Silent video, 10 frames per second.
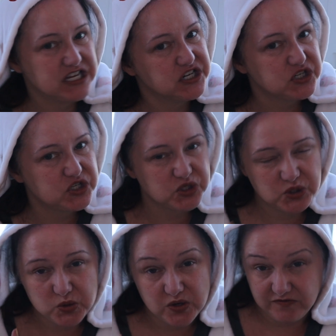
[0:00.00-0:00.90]

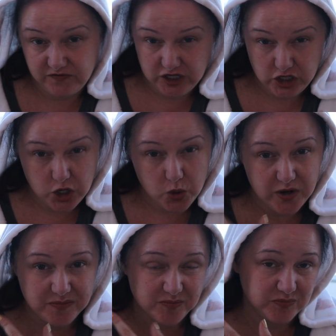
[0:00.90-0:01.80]
into a video
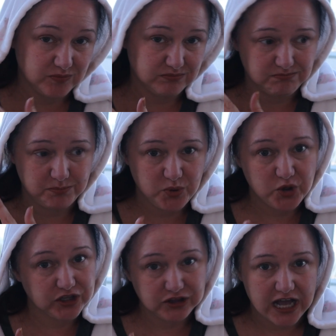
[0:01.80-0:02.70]
and
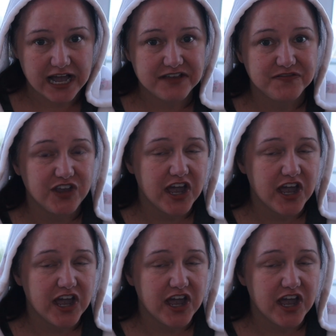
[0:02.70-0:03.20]
put it live